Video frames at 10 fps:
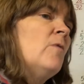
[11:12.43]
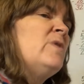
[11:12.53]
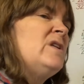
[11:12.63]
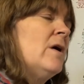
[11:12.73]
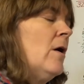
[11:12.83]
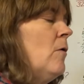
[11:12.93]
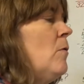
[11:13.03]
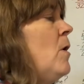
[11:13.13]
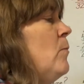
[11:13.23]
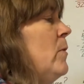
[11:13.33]
we
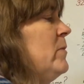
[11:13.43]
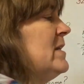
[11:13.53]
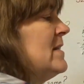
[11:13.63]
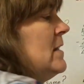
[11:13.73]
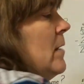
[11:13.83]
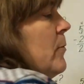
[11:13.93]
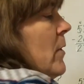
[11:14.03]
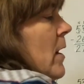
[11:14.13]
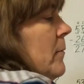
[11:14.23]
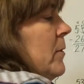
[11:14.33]
know when we see a
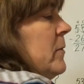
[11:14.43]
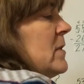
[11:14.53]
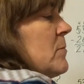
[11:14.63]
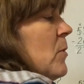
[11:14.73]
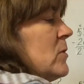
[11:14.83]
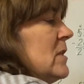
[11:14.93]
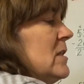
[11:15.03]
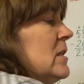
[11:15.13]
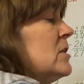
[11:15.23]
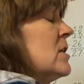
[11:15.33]
problem that's
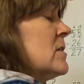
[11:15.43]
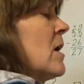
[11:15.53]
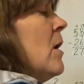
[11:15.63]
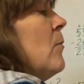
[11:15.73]
multi-digits,